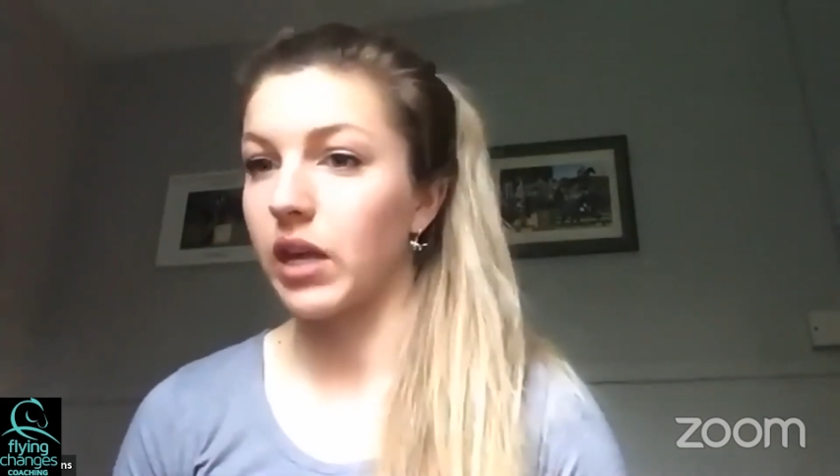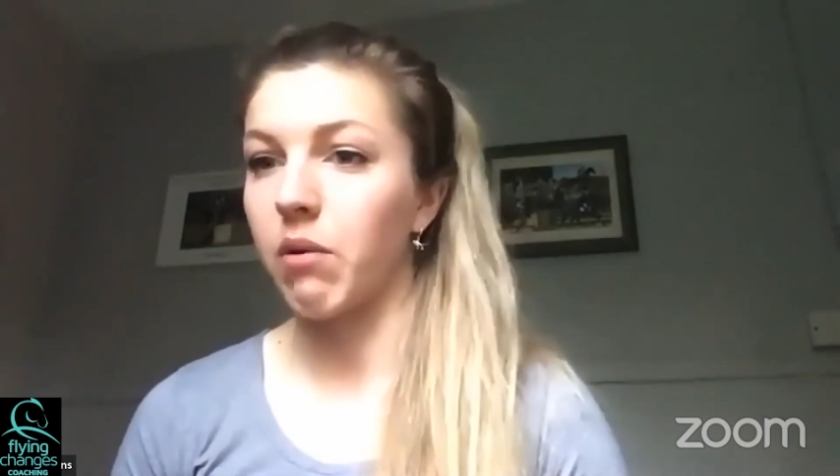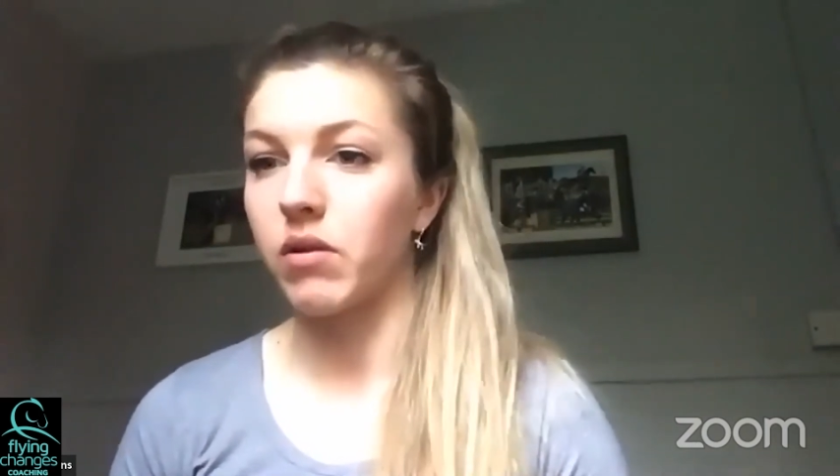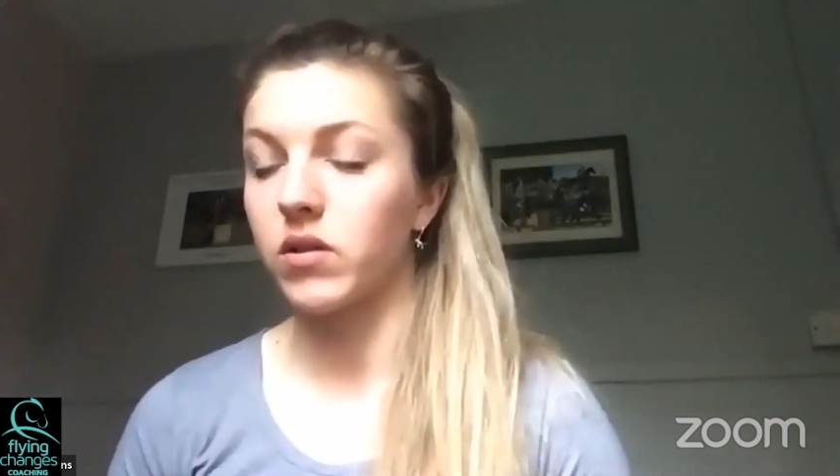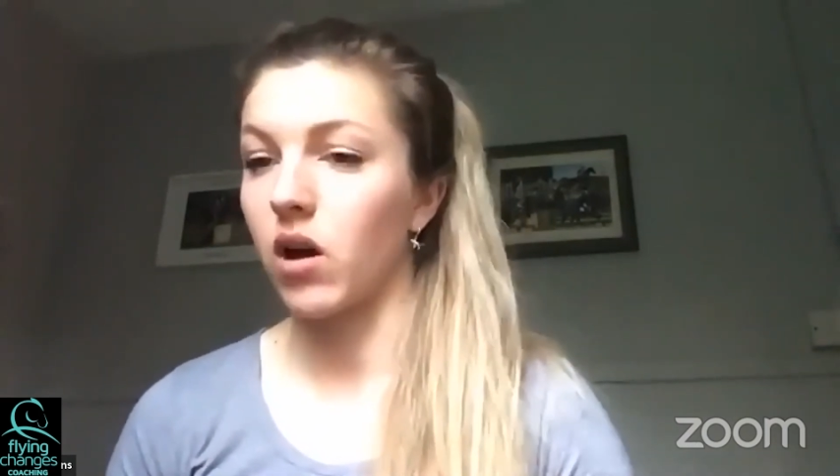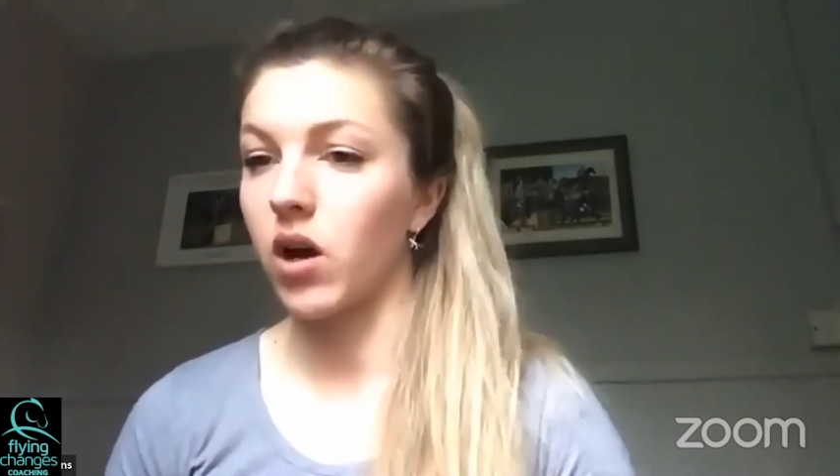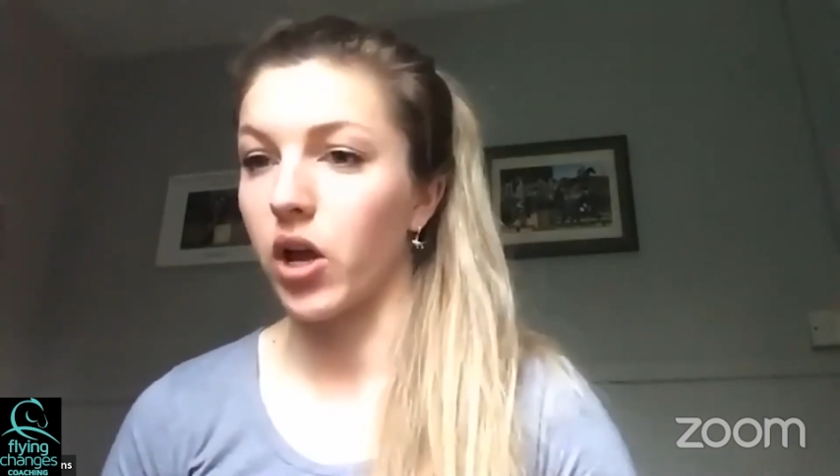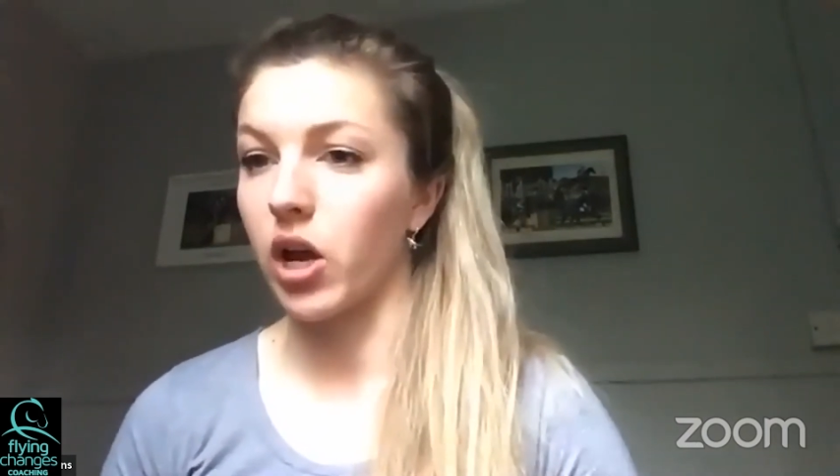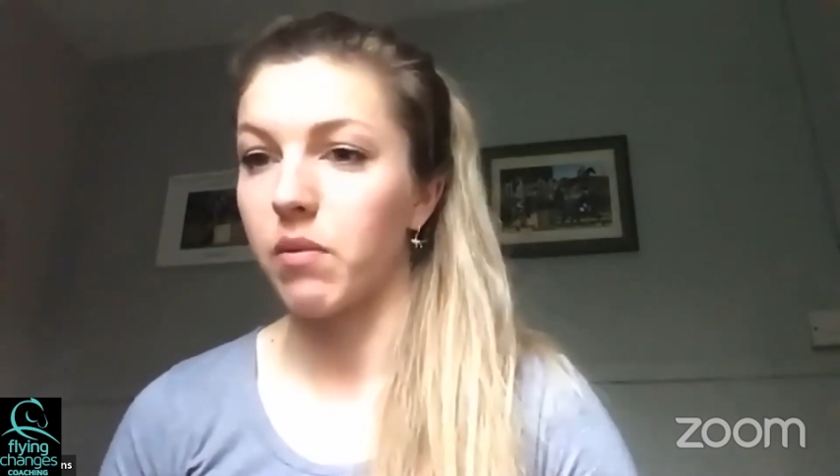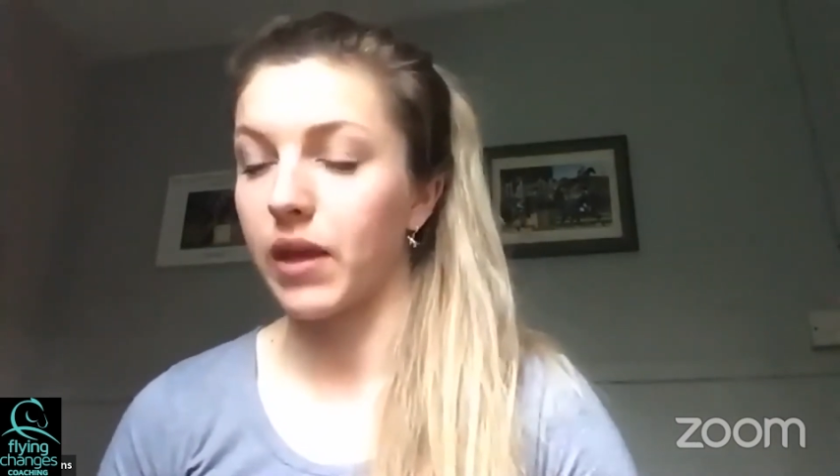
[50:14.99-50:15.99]
they won't start
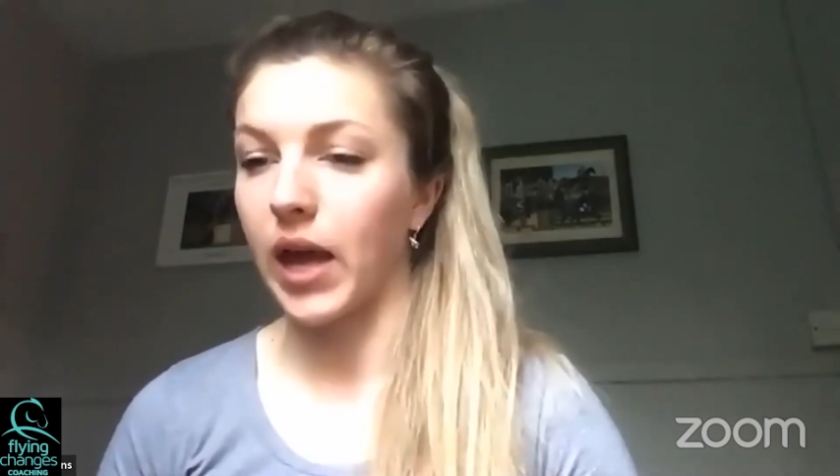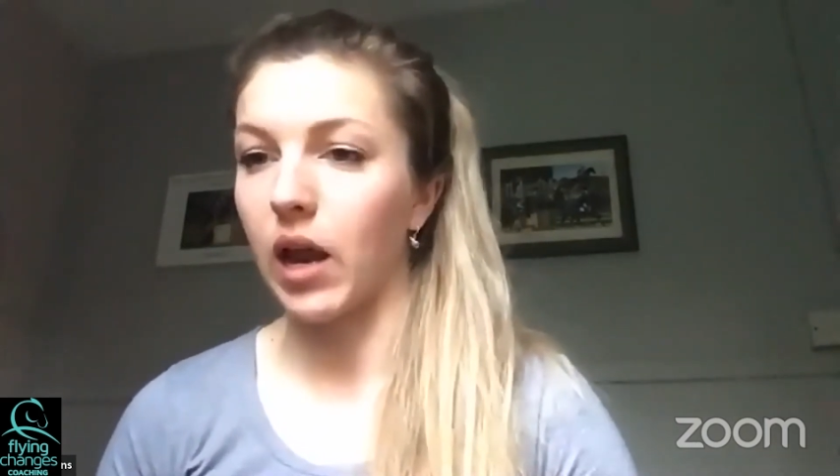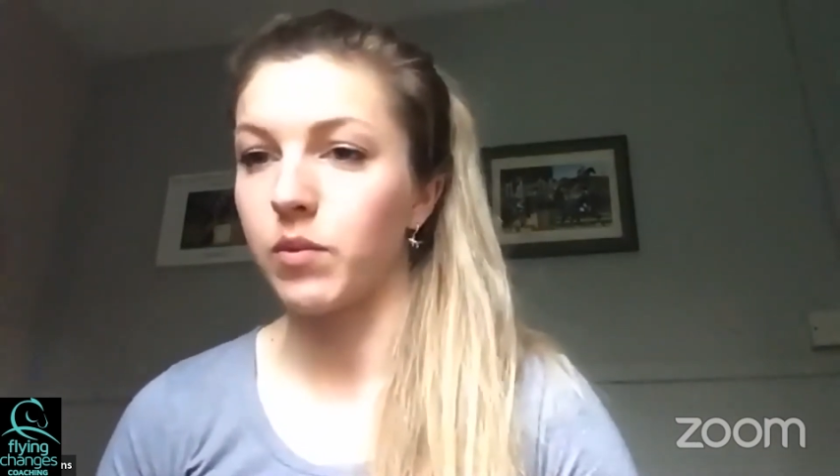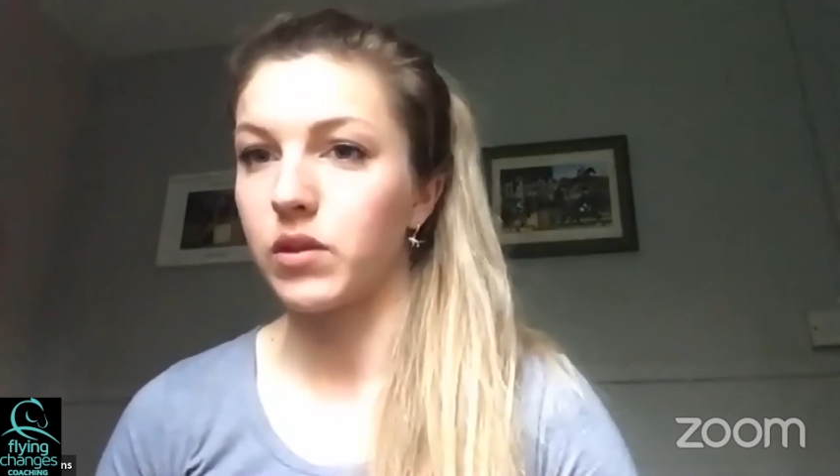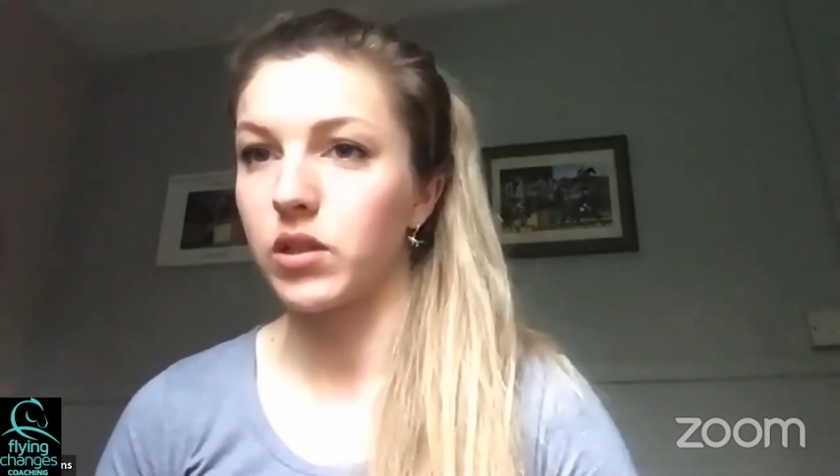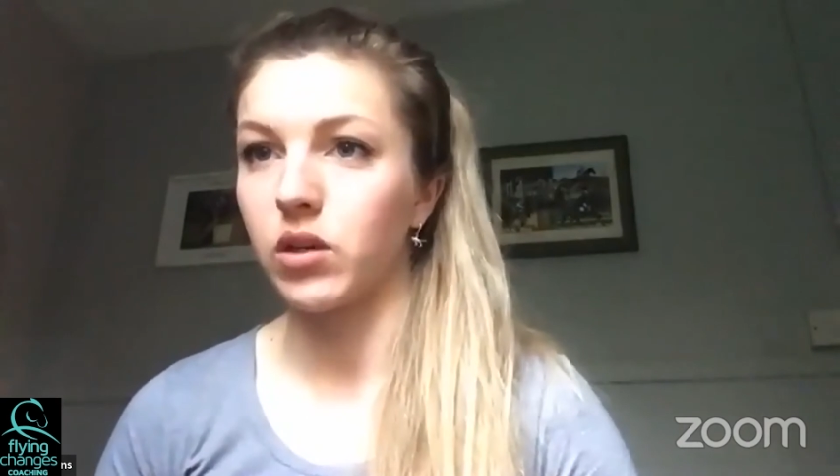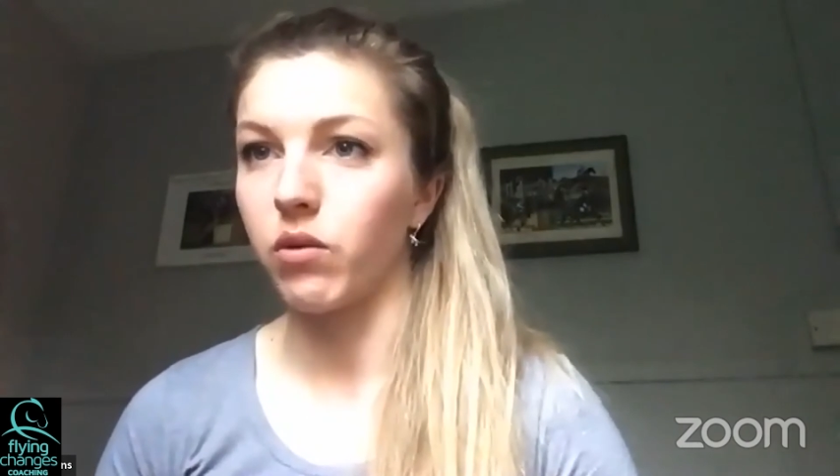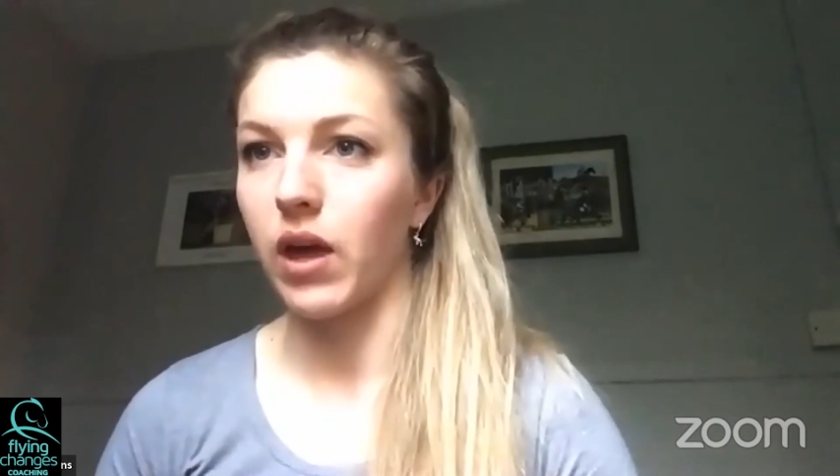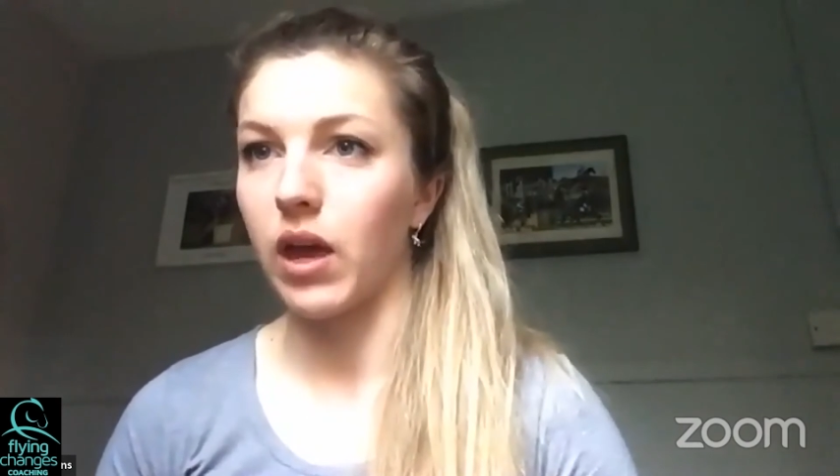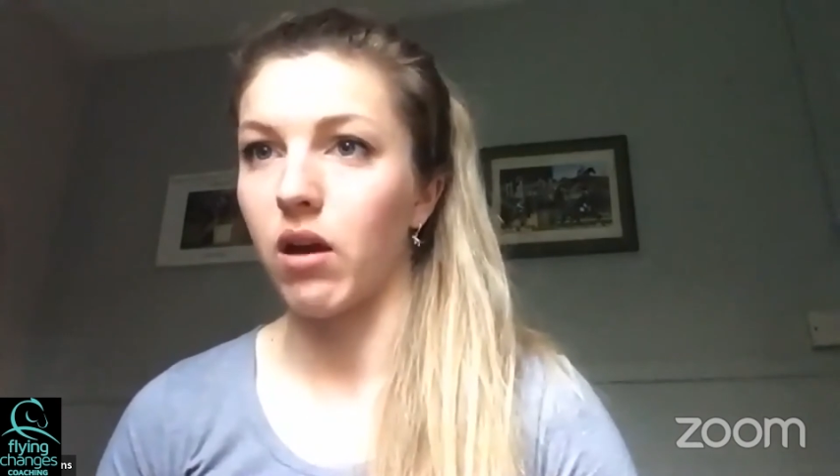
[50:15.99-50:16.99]
going up the gallops
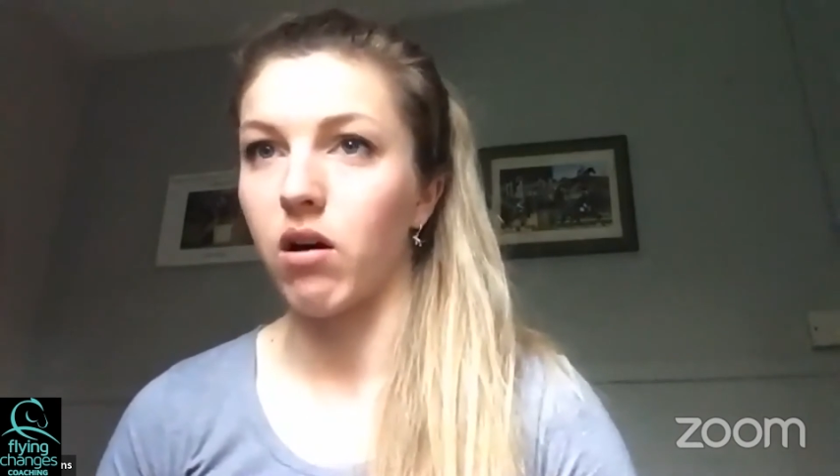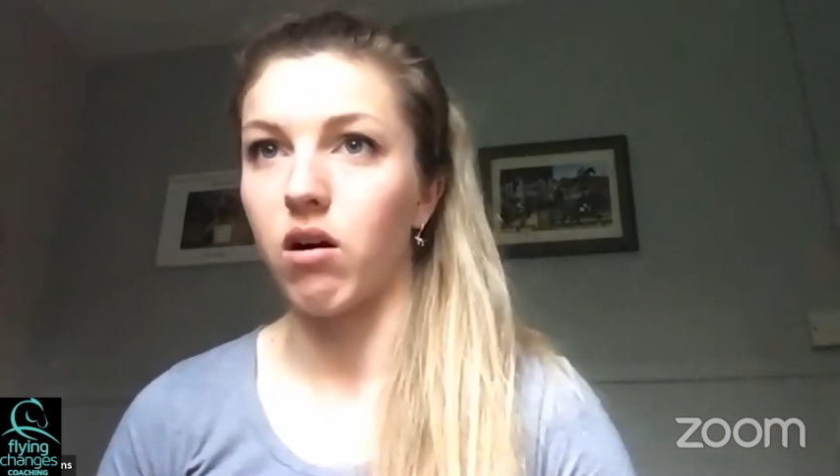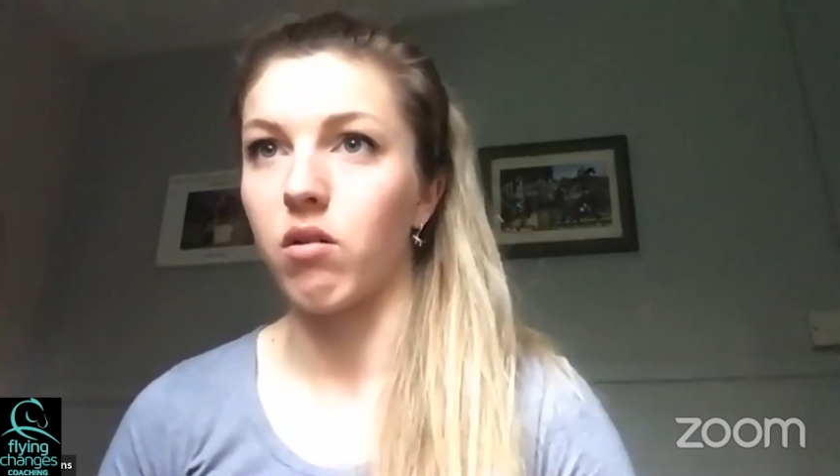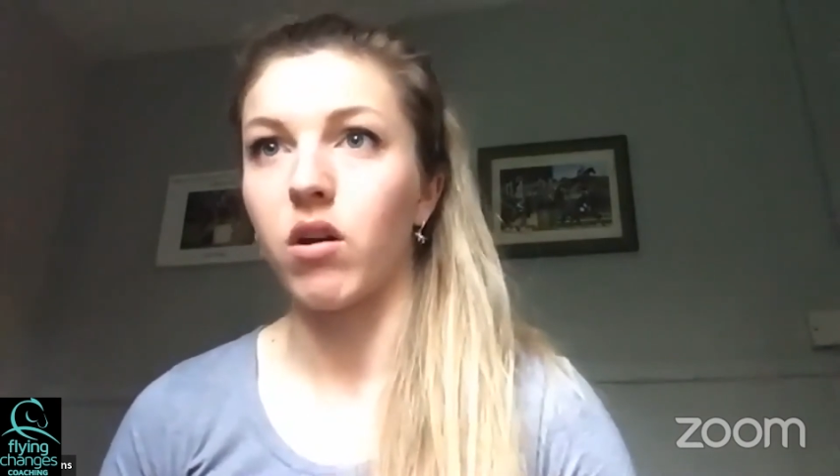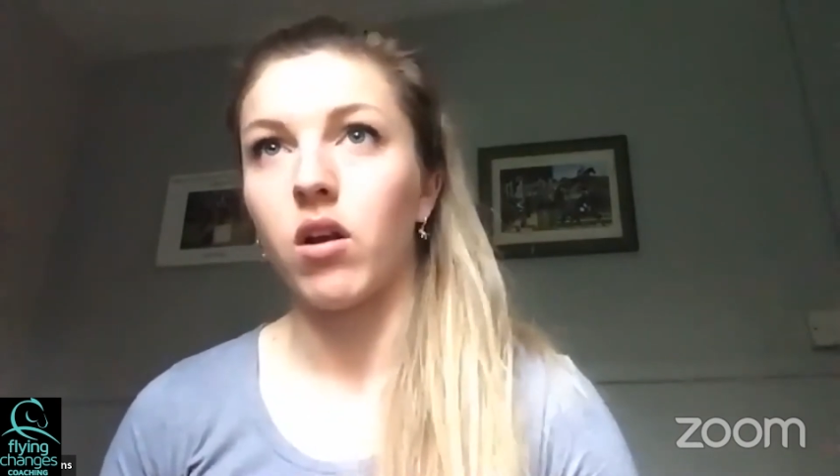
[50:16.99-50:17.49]
until they are